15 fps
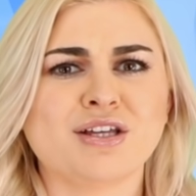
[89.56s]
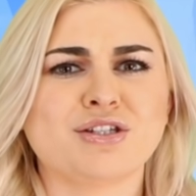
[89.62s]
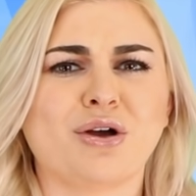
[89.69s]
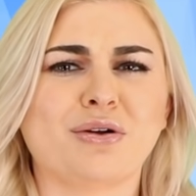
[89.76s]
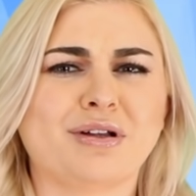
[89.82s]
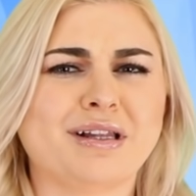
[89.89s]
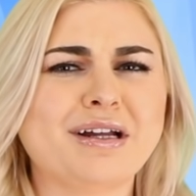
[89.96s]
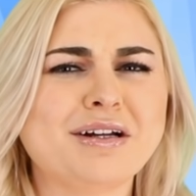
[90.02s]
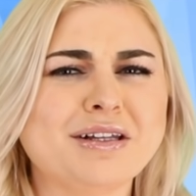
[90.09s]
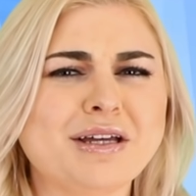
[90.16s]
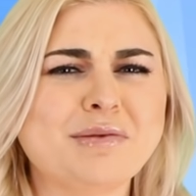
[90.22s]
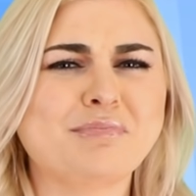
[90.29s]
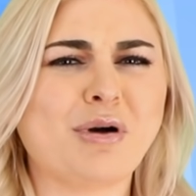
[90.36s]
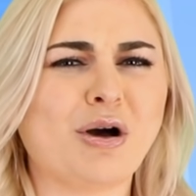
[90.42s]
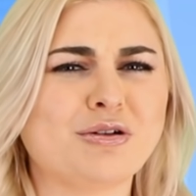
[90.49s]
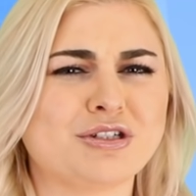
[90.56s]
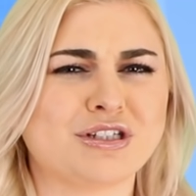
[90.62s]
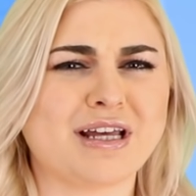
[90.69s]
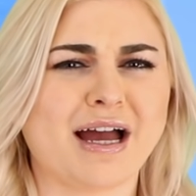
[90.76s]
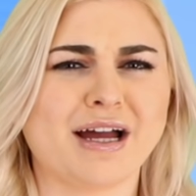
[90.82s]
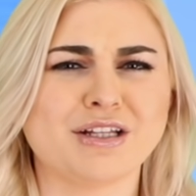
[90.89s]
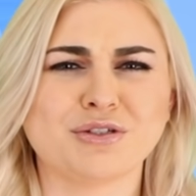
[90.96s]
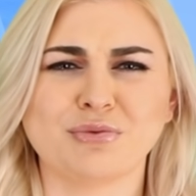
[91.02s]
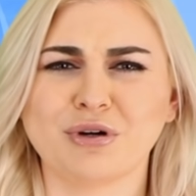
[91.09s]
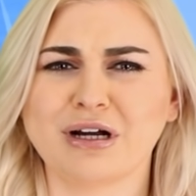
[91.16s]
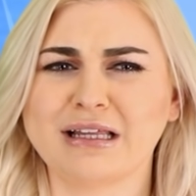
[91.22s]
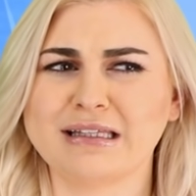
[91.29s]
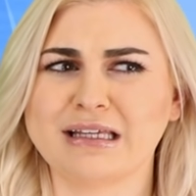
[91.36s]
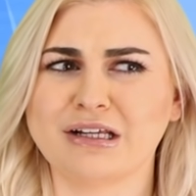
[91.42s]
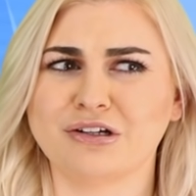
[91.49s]
So clearly both sides were
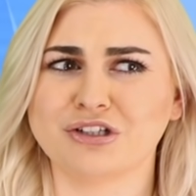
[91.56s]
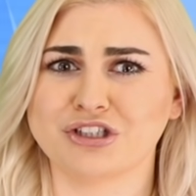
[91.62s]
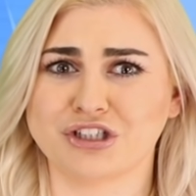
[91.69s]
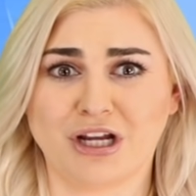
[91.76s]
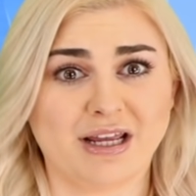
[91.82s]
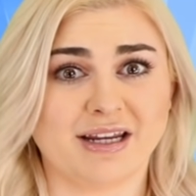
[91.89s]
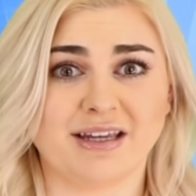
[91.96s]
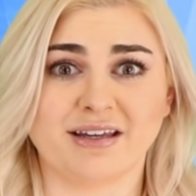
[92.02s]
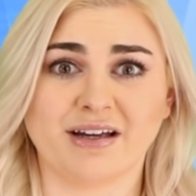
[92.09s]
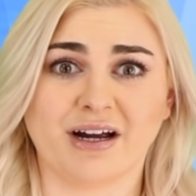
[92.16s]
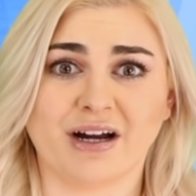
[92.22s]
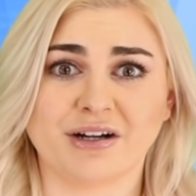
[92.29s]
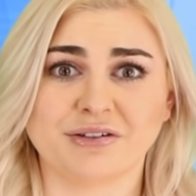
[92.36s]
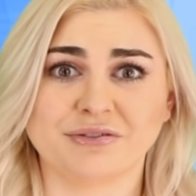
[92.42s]
a little shady here.